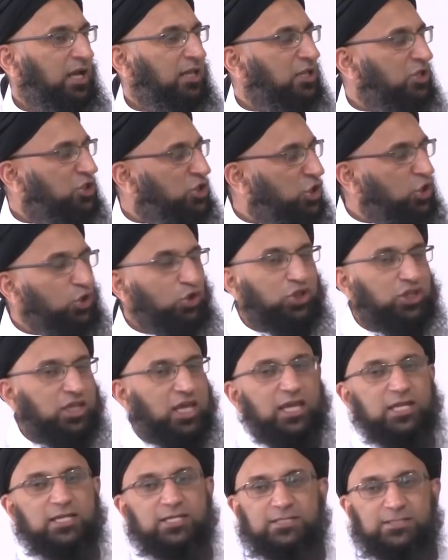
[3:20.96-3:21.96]
And the
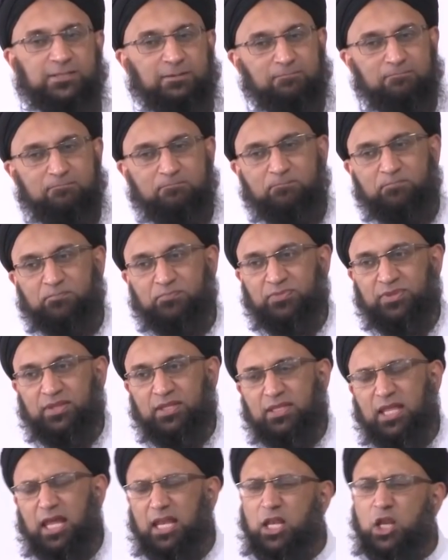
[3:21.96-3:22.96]
truth is
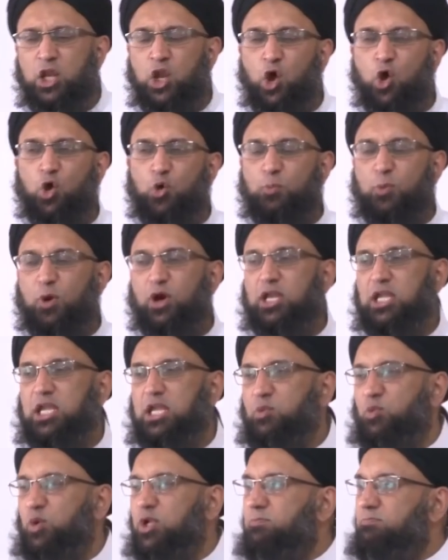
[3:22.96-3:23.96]
that
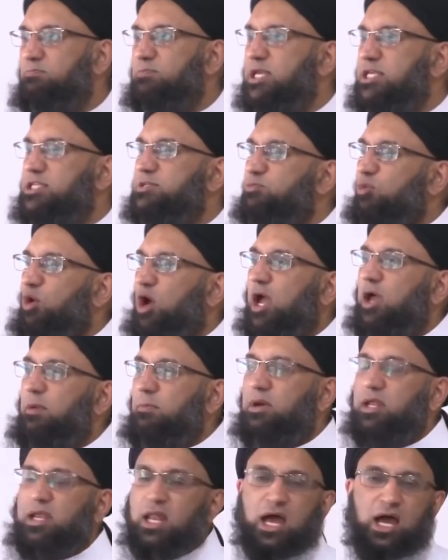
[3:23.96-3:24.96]
nobody will miss
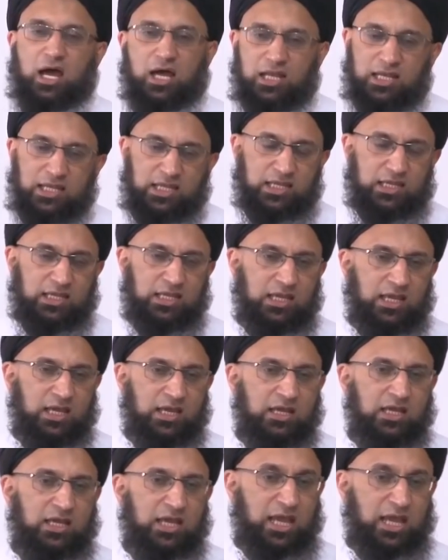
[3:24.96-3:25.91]
Muhammad Ali